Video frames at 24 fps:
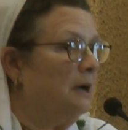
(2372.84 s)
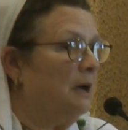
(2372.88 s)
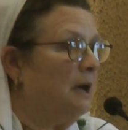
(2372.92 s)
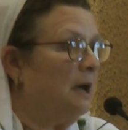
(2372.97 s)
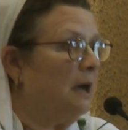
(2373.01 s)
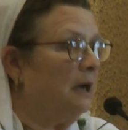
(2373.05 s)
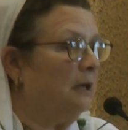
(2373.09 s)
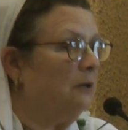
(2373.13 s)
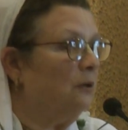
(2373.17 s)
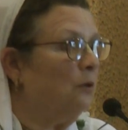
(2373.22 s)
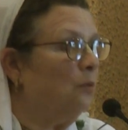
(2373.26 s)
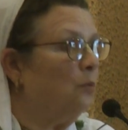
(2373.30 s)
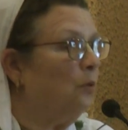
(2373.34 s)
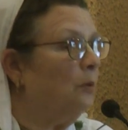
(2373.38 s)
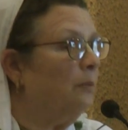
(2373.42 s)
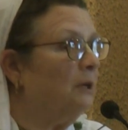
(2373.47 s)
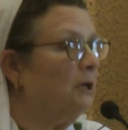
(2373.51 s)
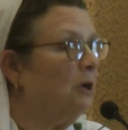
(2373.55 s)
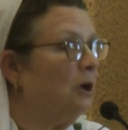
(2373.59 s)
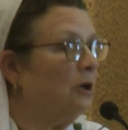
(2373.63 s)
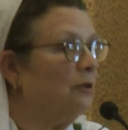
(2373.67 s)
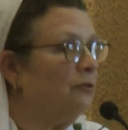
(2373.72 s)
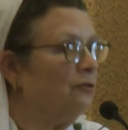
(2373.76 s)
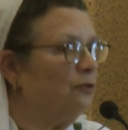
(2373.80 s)
and the
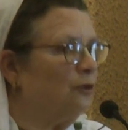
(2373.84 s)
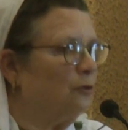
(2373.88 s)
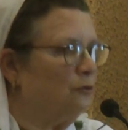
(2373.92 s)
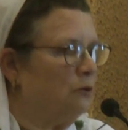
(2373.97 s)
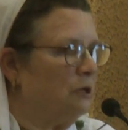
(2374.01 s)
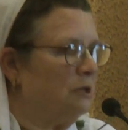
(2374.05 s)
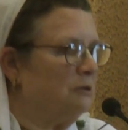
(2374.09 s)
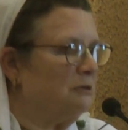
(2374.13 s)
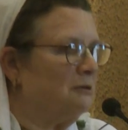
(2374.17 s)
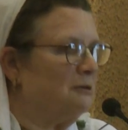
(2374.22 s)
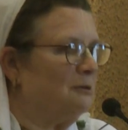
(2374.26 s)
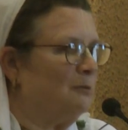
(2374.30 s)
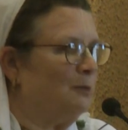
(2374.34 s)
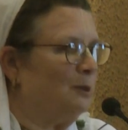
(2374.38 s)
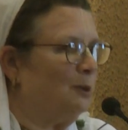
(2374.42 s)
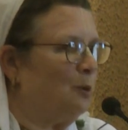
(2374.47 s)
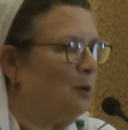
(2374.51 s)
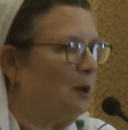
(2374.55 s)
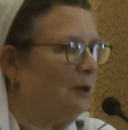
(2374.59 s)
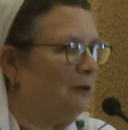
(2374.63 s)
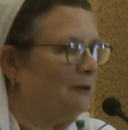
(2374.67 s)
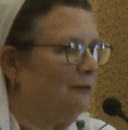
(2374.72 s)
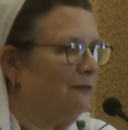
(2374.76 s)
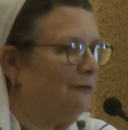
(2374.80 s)
woman also needs to be
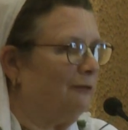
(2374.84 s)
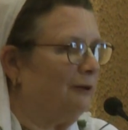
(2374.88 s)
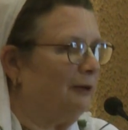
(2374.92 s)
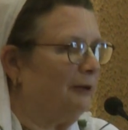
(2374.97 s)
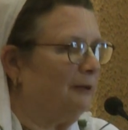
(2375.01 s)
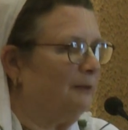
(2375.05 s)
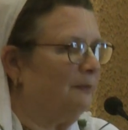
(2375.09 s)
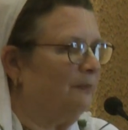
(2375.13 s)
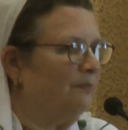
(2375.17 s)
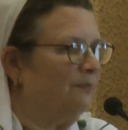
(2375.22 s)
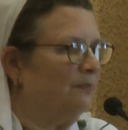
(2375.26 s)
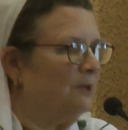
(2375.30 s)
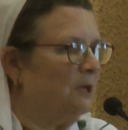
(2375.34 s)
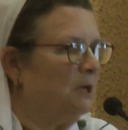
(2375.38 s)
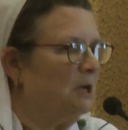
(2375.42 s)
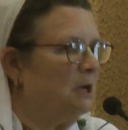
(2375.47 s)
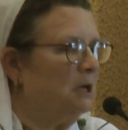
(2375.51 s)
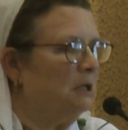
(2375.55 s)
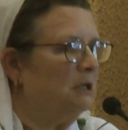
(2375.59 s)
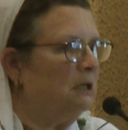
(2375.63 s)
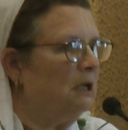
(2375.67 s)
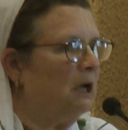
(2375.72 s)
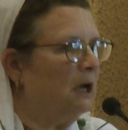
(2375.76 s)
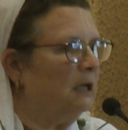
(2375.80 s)
qualified.
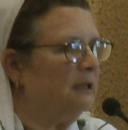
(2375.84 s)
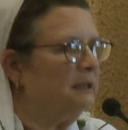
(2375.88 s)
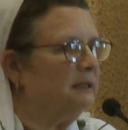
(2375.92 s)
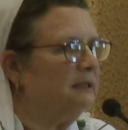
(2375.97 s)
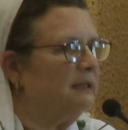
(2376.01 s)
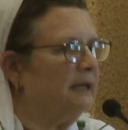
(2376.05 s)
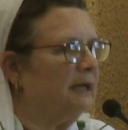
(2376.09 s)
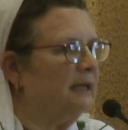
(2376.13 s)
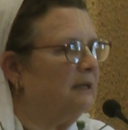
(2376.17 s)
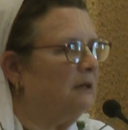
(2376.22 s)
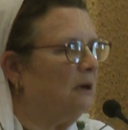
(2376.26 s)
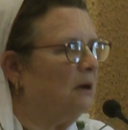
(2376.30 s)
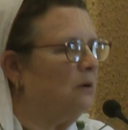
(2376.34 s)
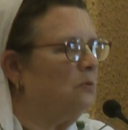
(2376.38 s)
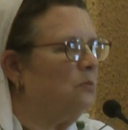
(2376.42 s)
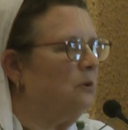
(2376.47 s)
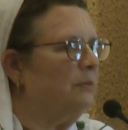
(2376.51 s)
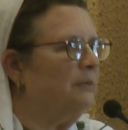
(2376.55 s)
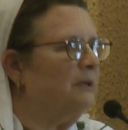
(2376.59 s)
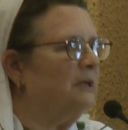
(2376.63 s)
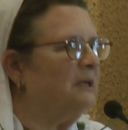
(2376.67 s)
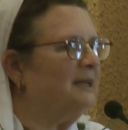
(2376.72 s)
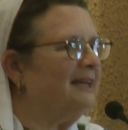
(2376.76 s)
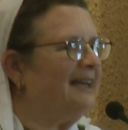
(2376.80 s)
Not that a
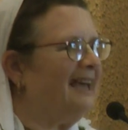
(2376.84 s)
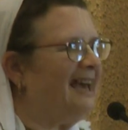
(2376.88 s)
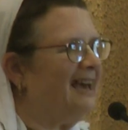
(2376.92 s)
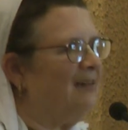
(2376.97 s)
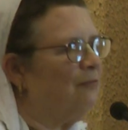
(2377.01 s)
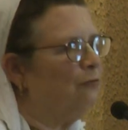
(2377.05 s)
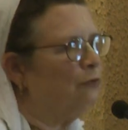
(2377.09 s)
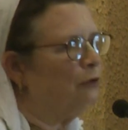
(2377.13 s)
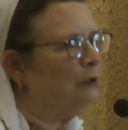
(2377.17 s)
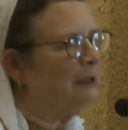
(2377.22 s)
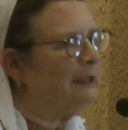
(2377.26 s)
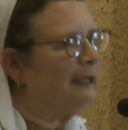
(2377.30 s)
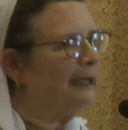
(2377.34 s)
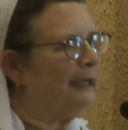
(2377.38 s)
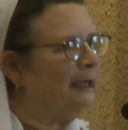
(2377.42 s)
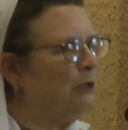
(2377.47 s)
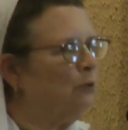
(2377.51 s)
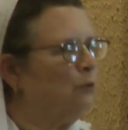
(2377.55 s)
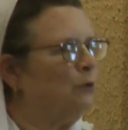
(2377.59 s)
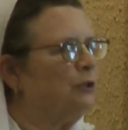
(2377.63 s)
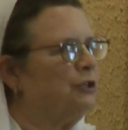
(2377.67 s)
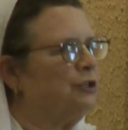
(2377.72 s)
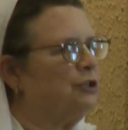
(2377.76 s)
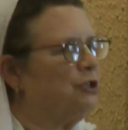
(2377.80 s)
woman can
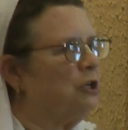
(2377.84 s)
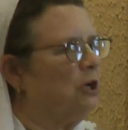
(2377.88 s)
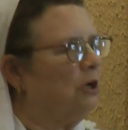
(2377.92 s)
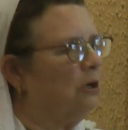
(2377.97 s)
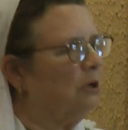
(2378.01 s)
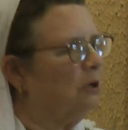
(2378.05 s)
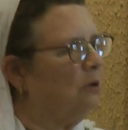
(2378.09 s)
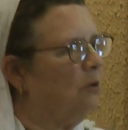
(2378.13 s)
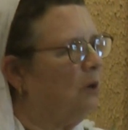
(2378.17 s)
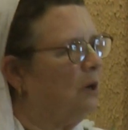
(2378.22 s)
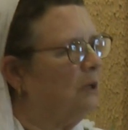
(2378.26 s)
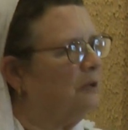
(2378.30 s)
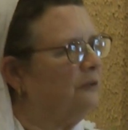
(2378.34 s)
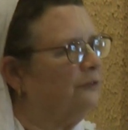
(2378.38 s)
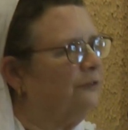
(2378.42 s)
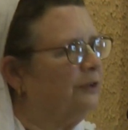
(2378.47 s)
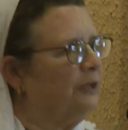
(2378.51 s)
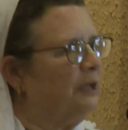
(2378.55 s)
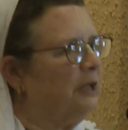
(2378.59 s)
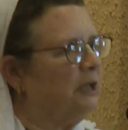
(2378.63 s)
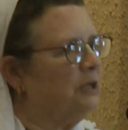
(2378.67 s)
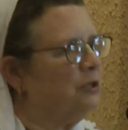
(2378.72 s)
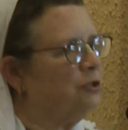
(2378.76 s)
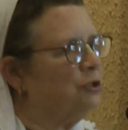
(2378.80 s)
relinquish her
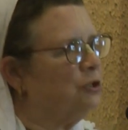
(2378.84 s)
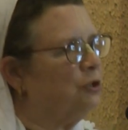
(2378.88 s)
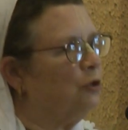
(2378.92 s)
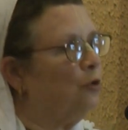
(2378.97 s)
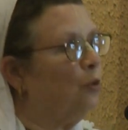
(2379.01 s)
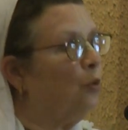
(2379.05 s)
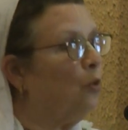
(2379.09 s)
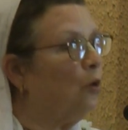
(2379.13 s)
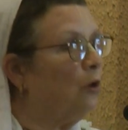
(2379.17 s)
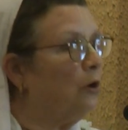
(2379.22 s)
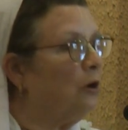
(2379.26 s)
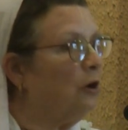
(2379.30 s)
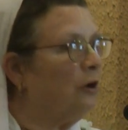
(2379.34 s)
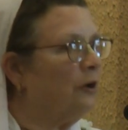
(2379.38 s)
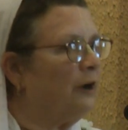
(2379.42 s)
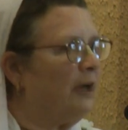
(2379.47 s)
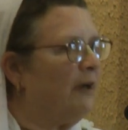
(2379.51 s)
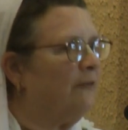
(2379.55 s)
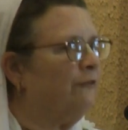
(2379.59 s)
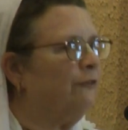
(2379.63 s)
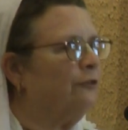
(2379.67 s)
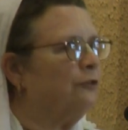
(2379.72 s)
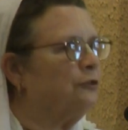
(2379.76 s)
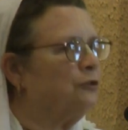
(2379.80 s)
qualification or her
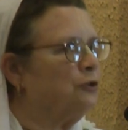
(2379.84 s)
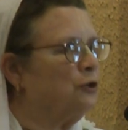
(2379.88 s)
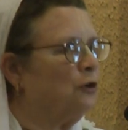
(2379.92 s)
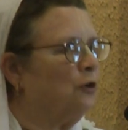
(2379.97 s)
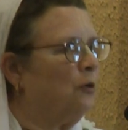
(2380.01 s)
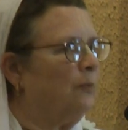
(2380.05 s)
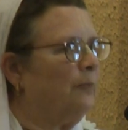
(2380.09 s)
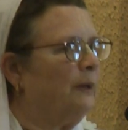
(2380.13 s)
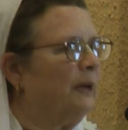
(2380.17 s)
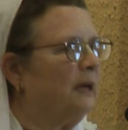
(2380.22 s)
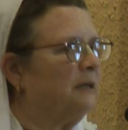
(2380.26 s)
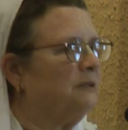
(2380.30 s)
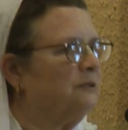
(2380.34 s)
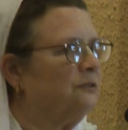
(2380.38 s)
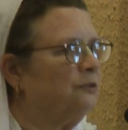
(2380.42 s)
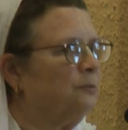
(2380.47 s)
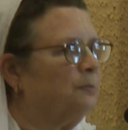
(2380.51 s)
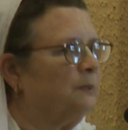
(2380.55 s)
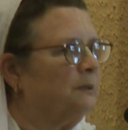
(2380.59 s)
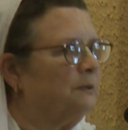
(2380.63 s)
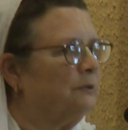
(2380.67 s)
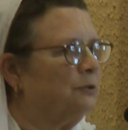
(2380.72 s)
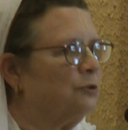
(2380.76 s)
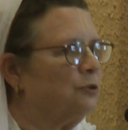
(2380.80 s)
effort to go back
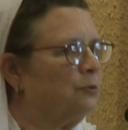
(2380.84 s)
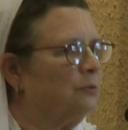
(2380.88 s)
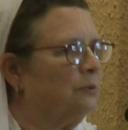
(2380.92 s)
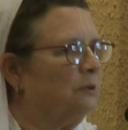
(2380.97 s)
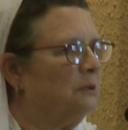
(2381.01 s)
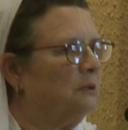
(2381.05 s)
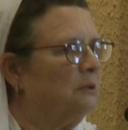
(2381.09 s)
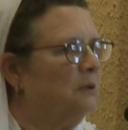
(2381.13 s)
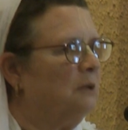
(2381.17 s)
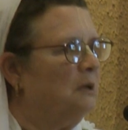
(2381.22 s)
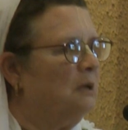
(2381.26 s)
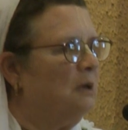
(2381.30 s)
to